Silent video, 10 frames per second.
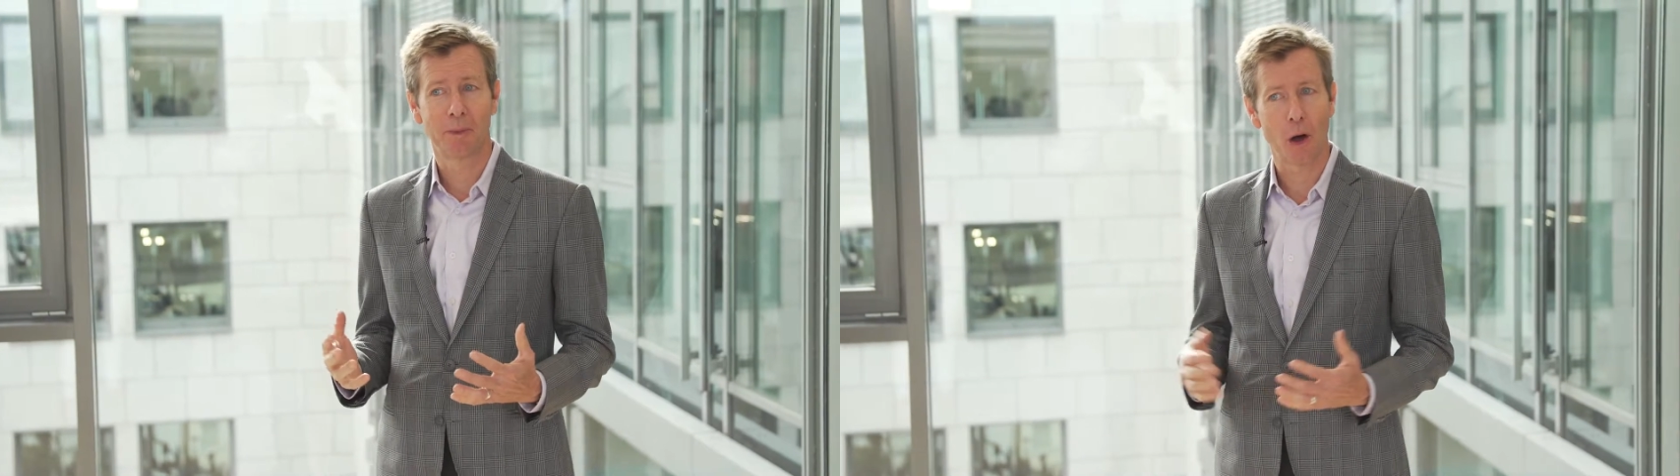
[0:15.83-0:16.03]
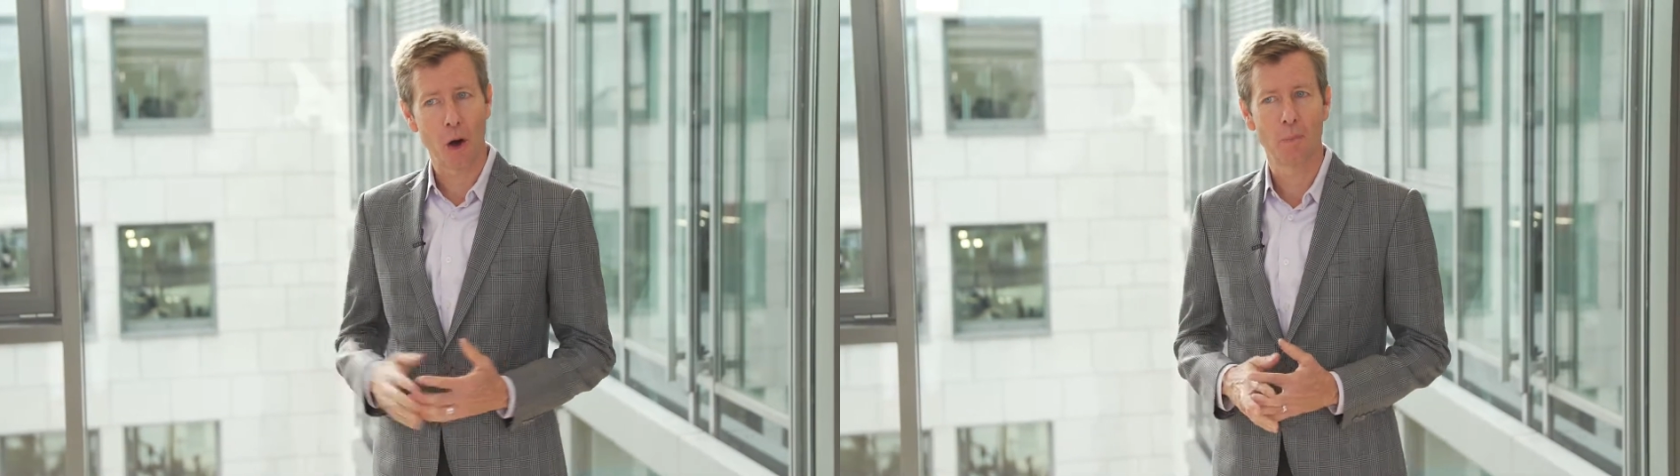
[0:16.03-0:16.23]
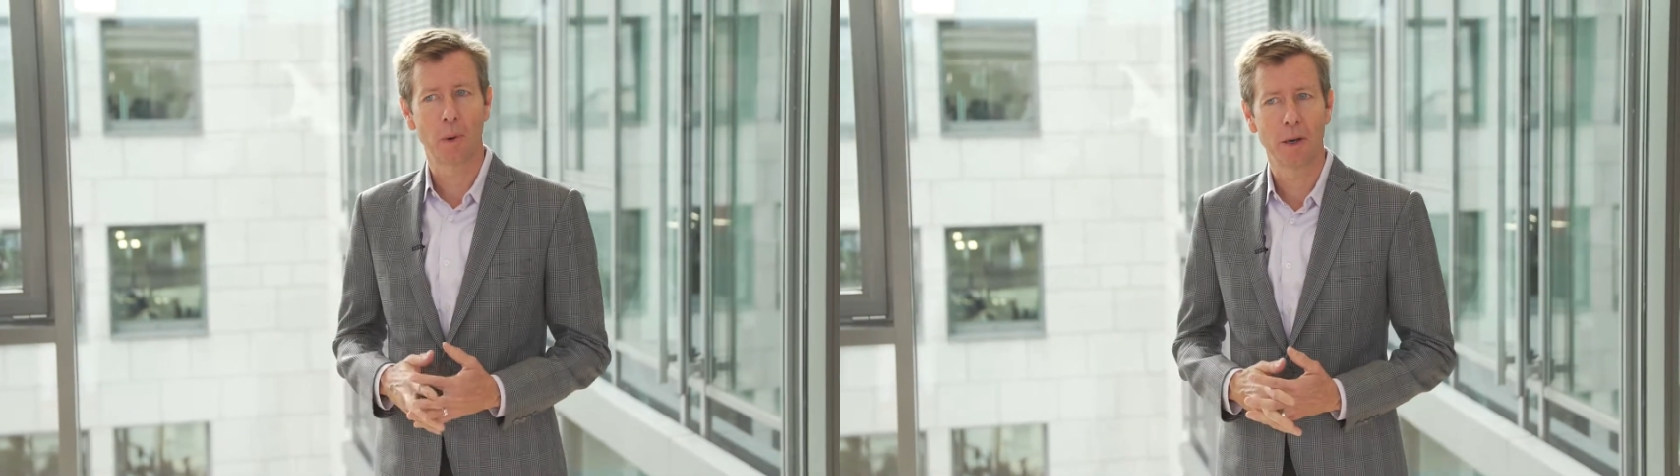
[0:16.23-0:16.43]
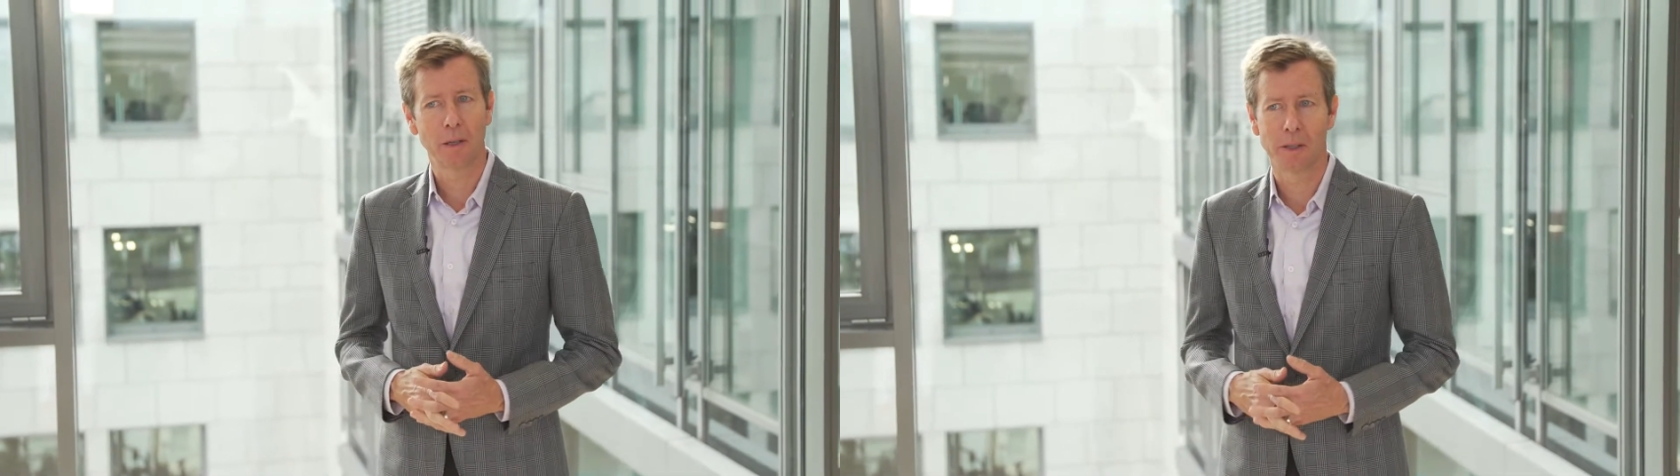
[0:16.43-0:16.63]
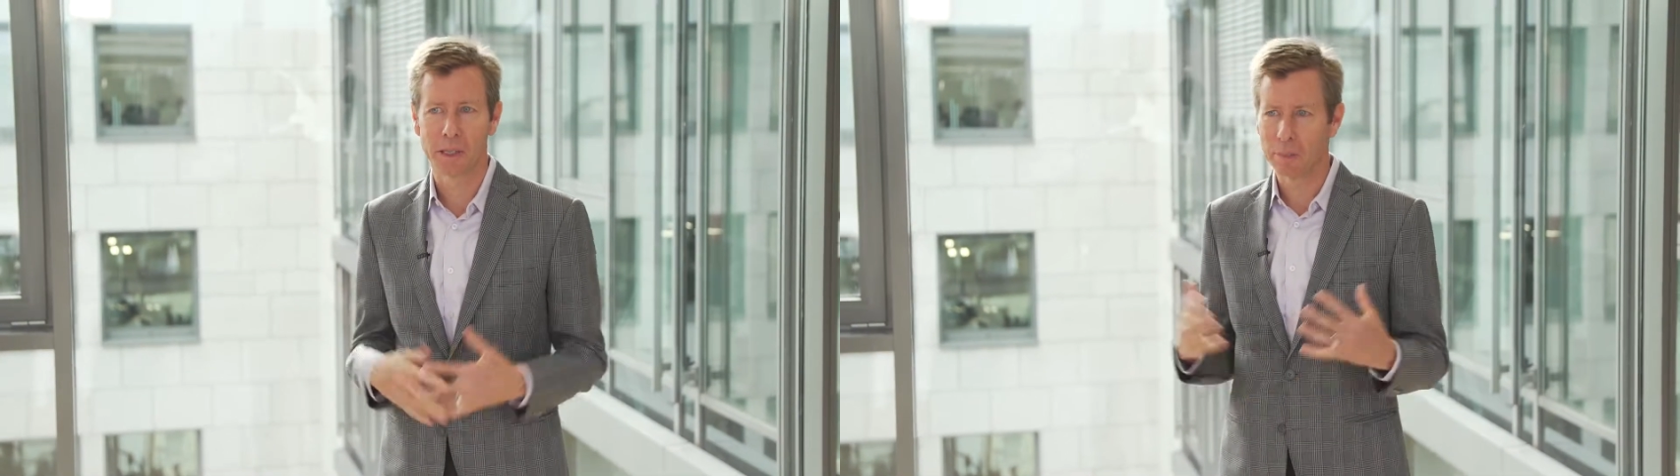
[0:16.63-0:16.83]
the hard
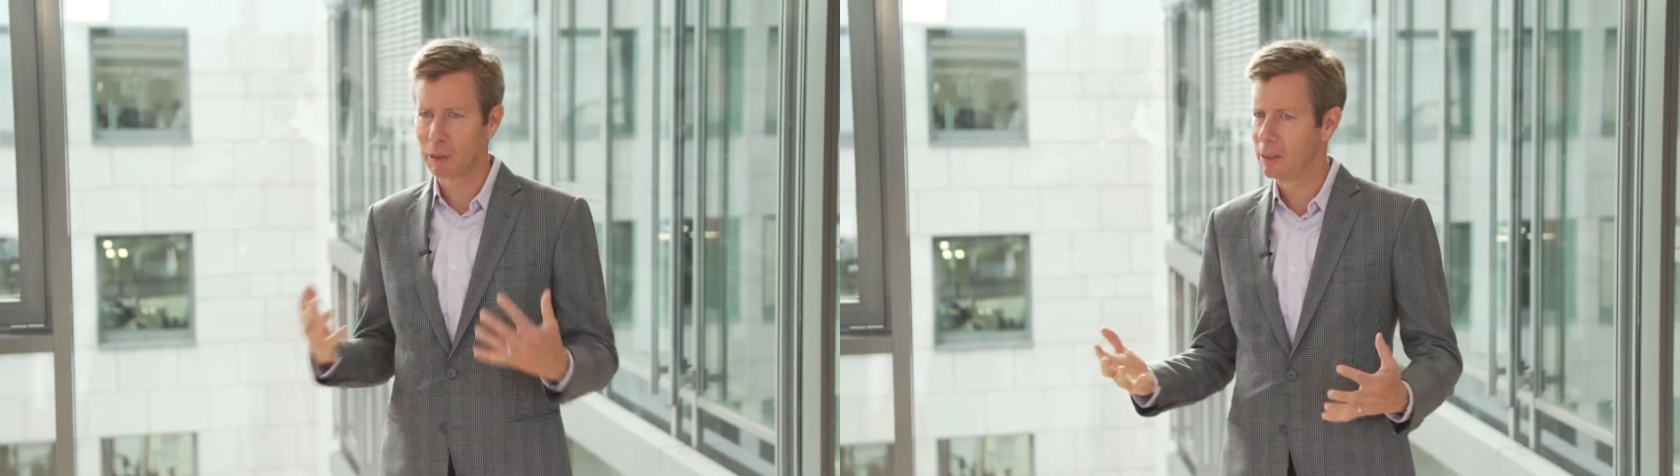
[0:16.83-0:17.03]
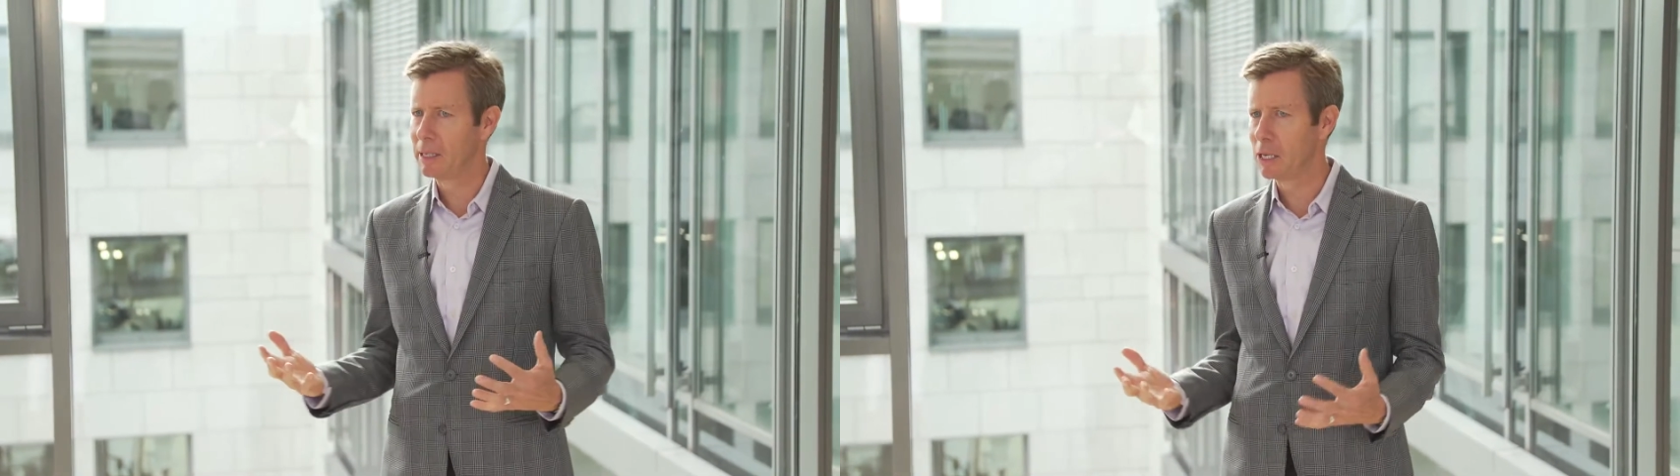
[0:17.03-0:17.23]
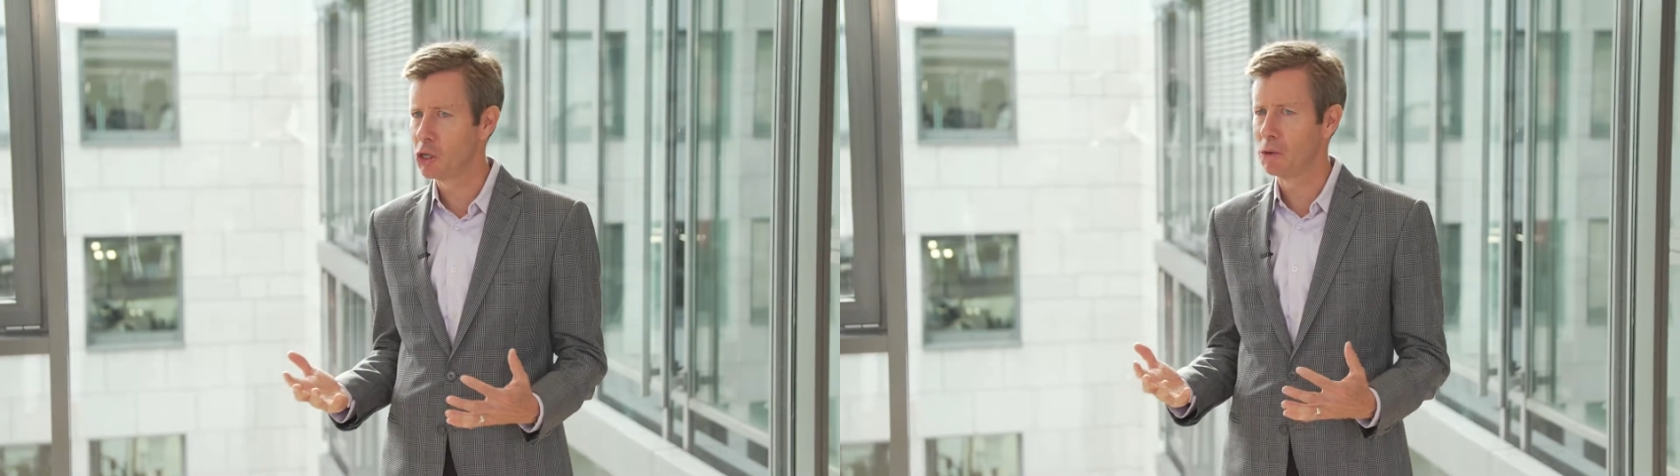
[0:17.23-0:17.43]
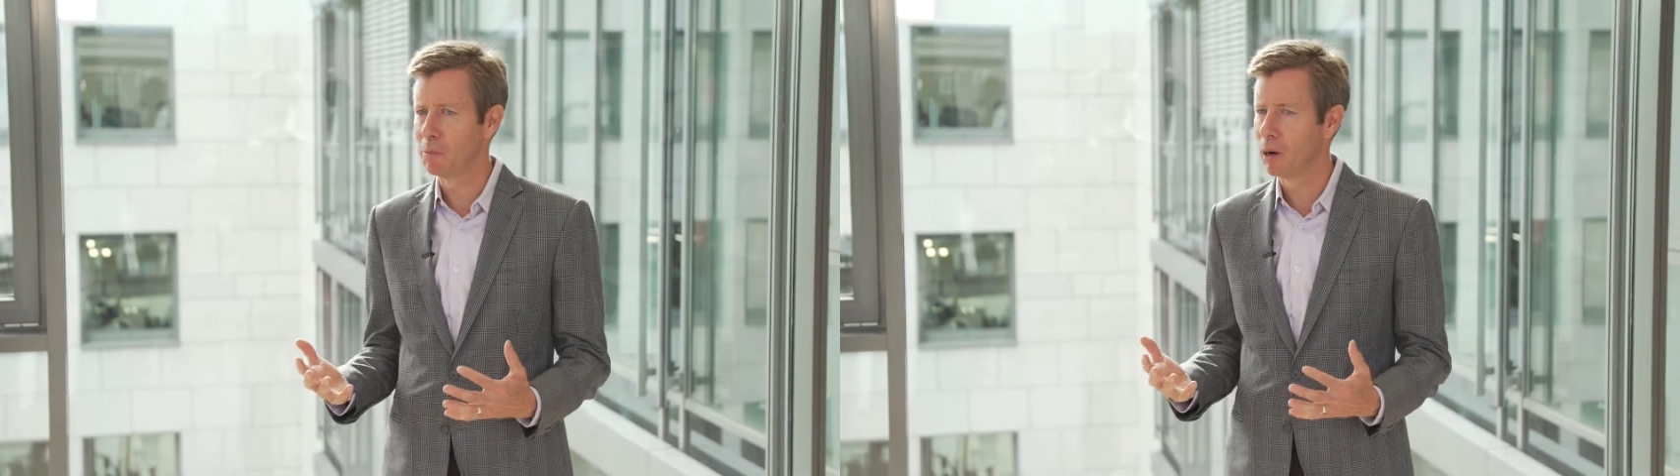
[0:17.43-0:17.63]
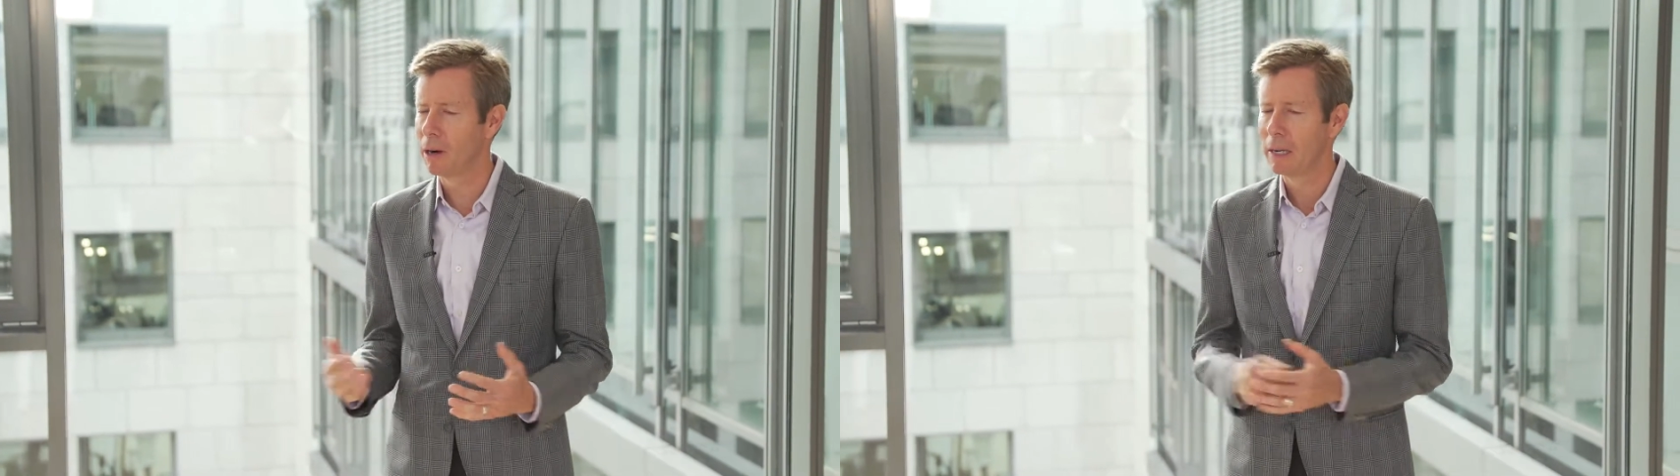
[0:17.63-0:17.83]
part is the implementation
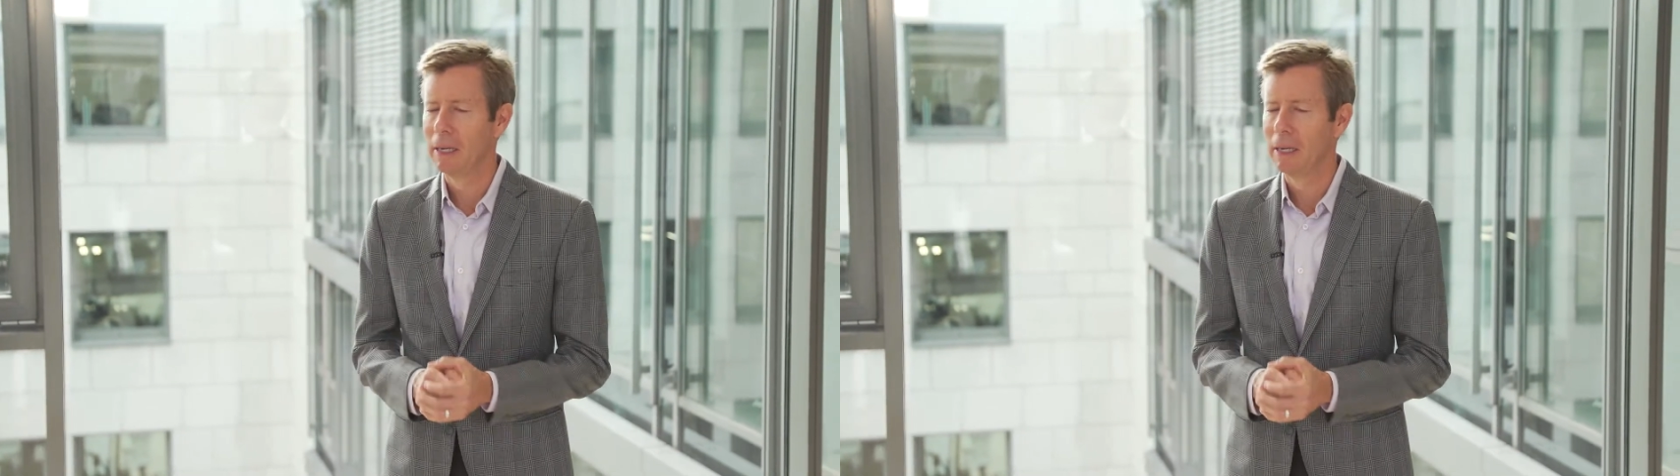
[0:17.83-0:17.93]
part.